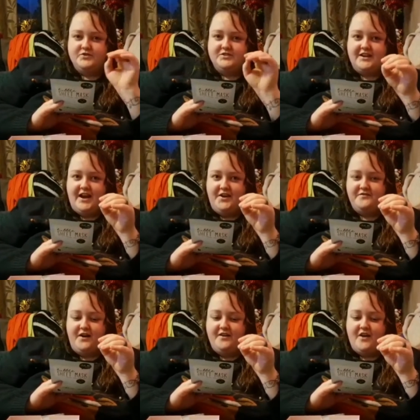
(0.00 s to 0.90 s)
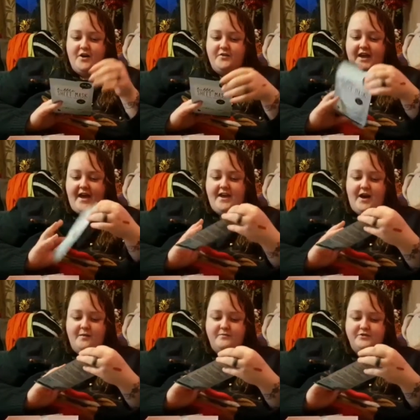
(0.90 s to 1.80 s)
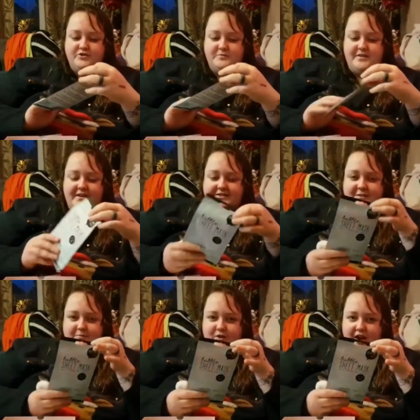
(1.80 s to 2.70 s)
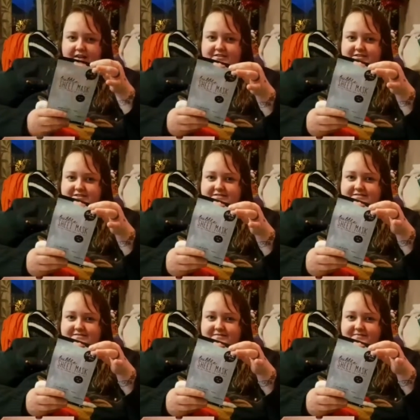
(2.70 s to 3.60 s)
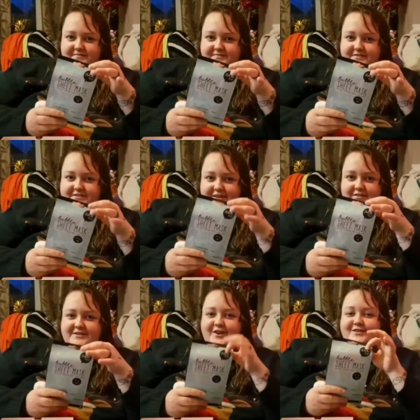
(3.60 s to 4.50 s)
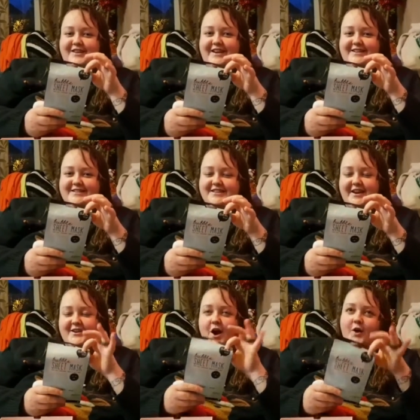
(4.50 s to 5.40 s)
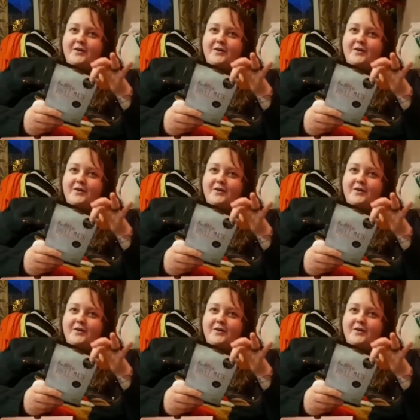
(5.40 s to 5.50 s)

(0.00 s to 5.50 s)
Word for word: Just to clarify, OK, I'm presuming, is the brand. So it's not saying it's like an